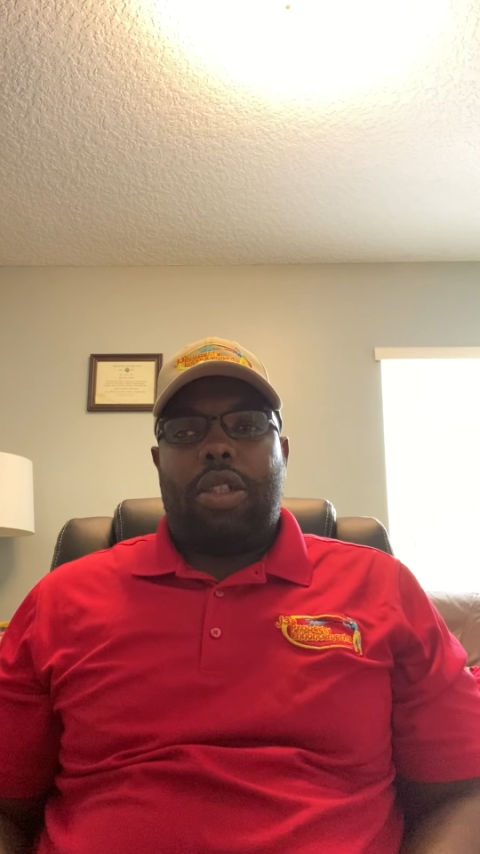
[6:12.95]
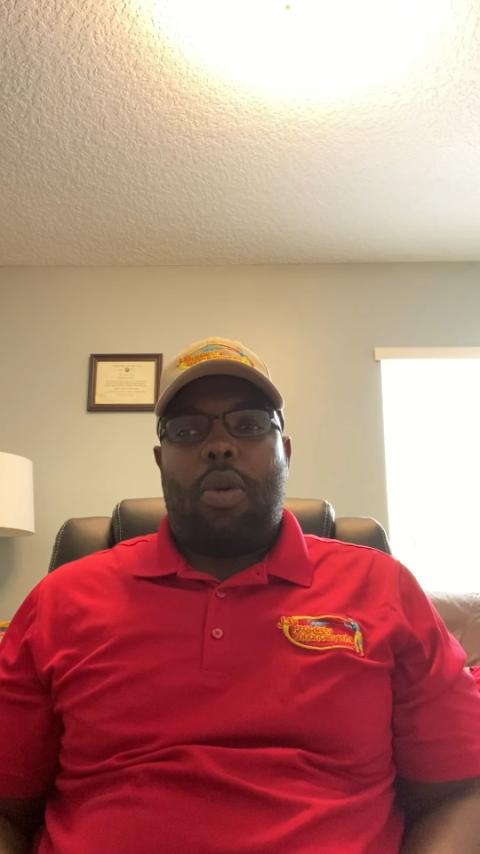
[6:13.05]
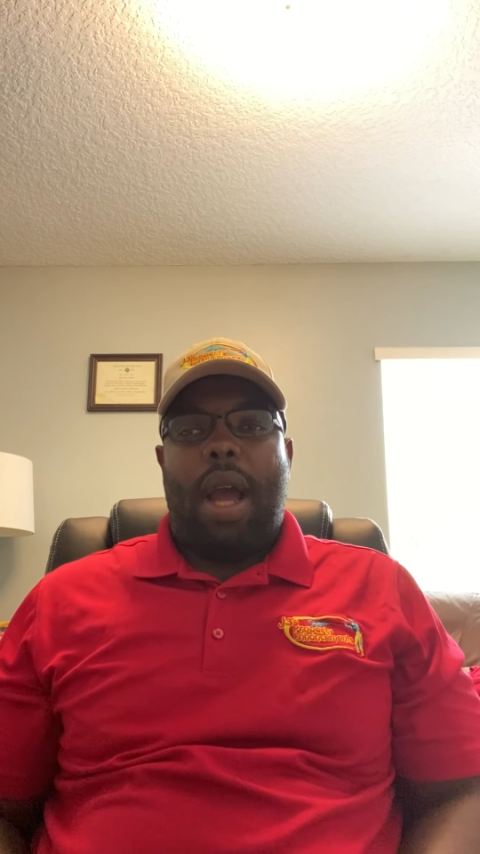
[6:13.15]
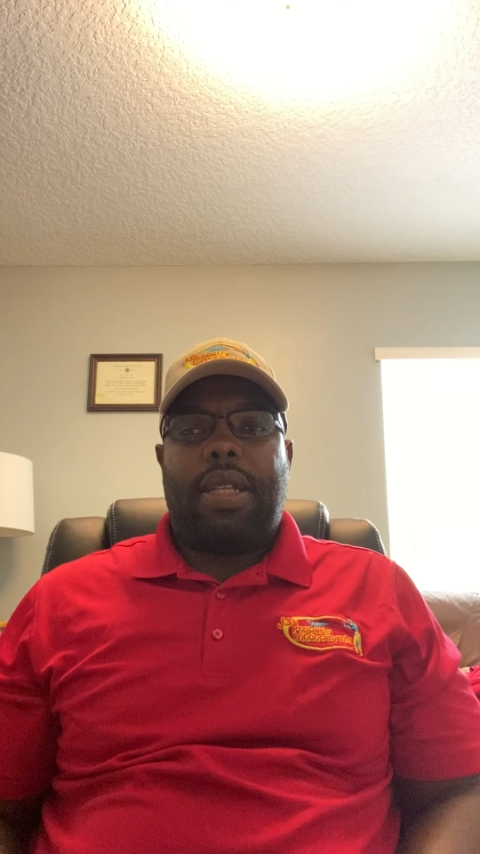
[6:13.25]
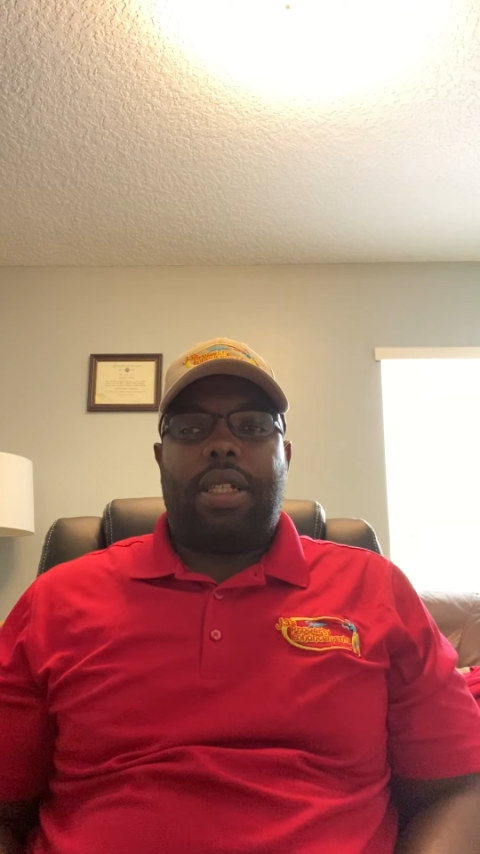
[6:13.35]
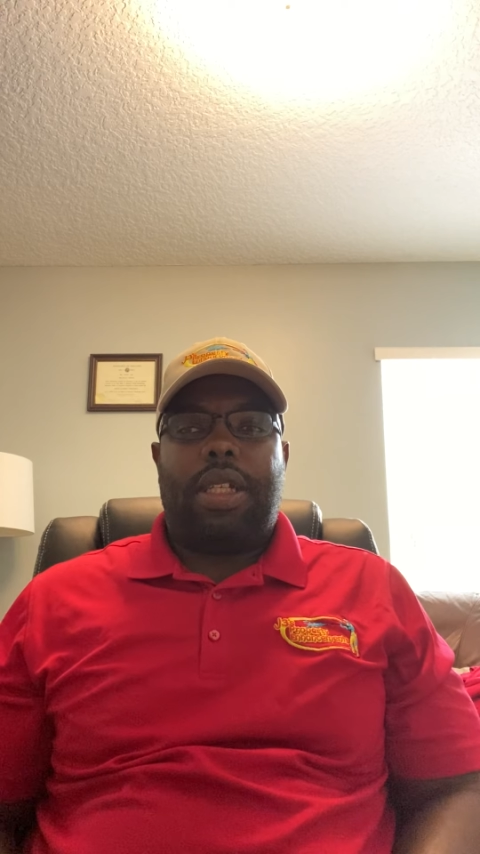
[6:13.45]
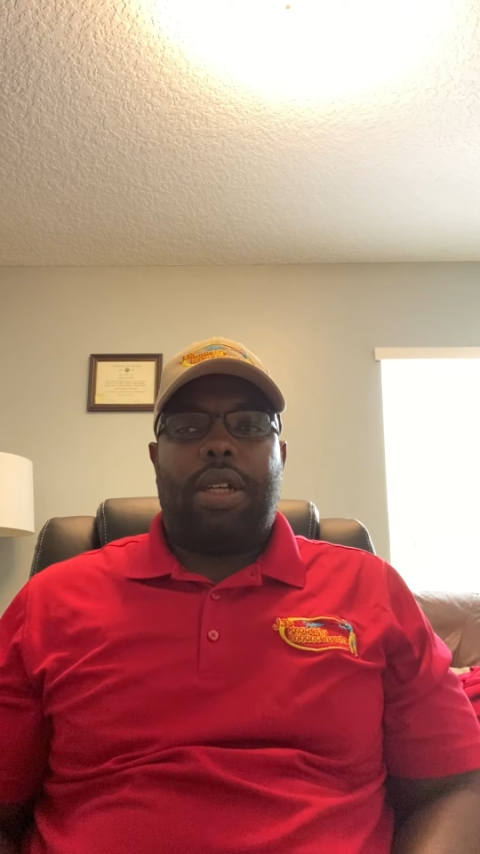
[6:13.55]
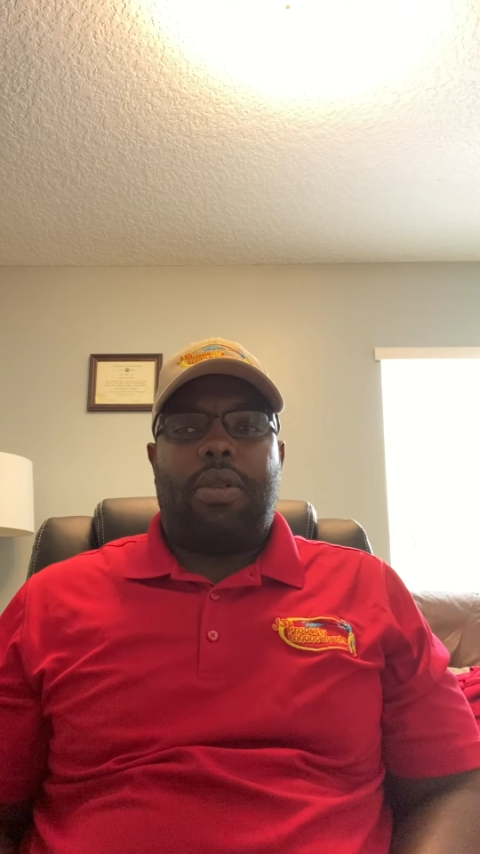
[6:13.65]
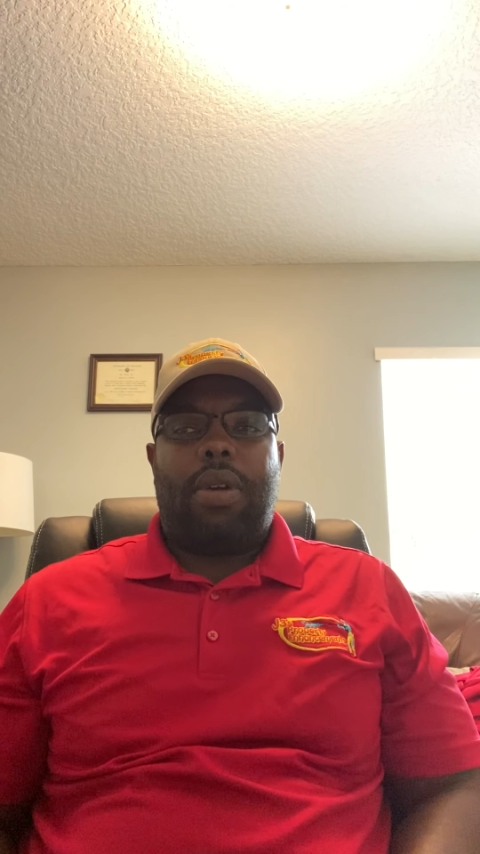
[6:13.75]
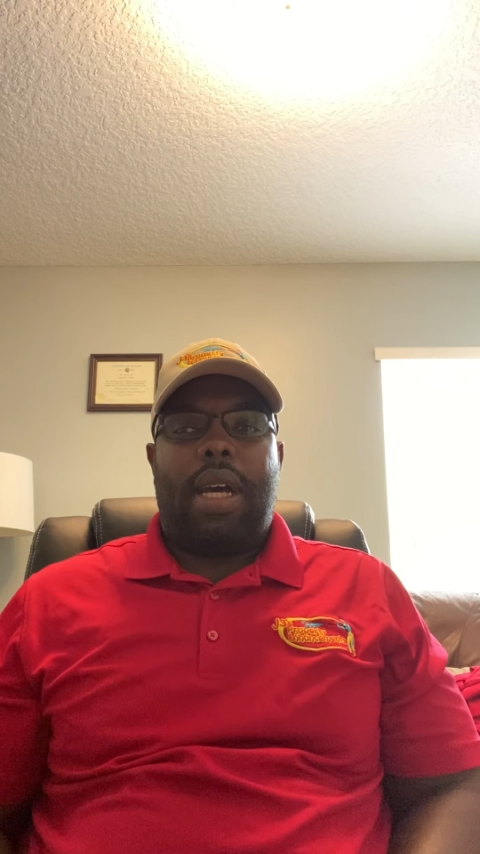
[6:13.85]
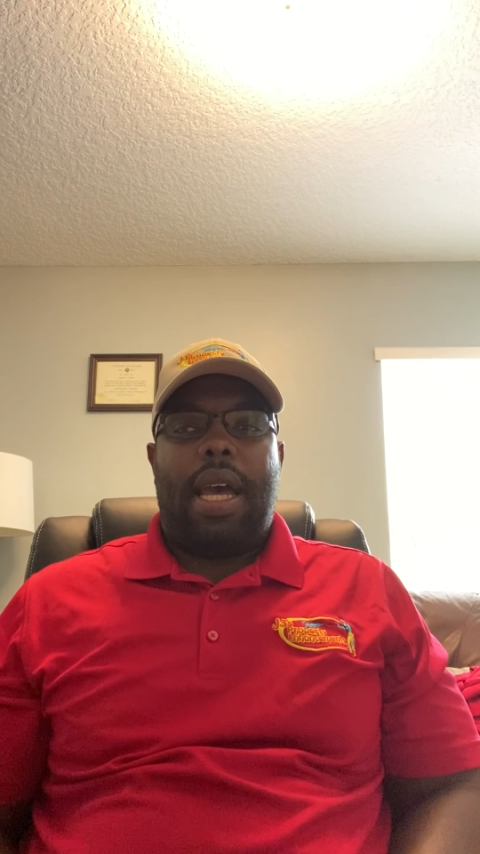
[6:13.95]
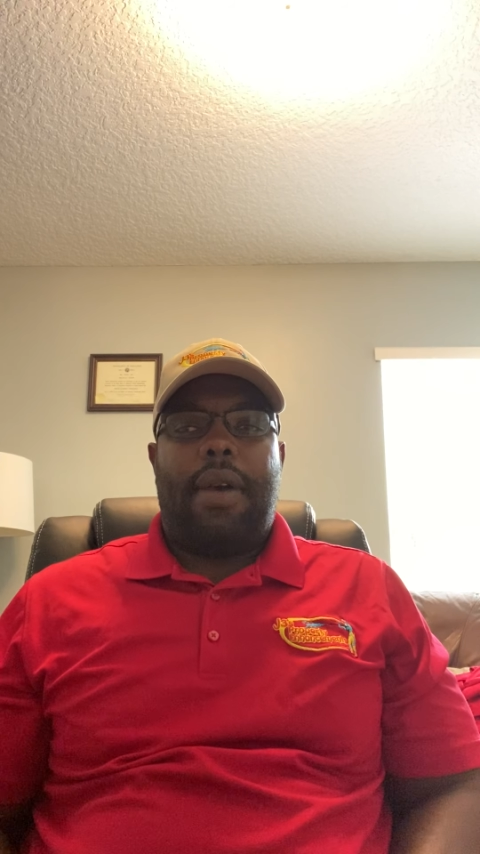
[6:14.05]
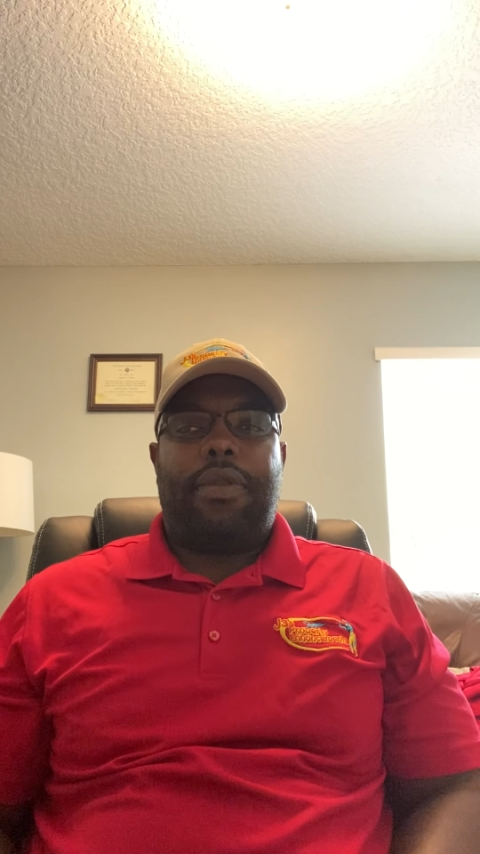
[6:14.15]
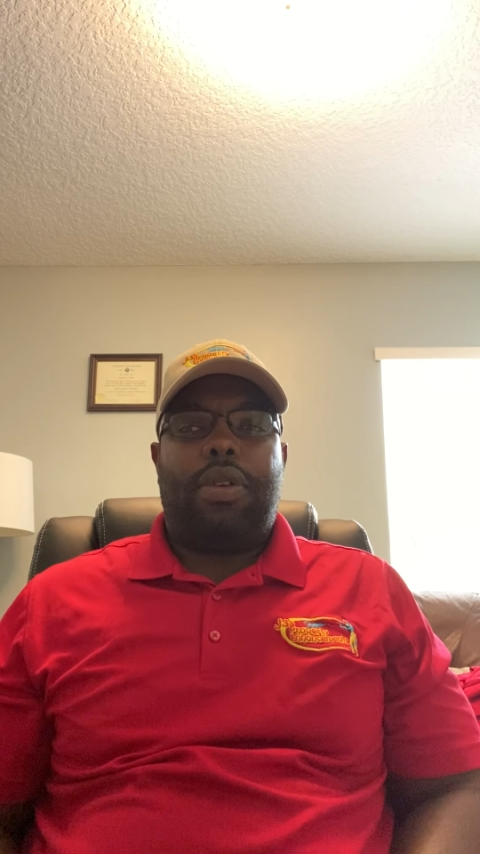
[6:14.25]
twice a year or what have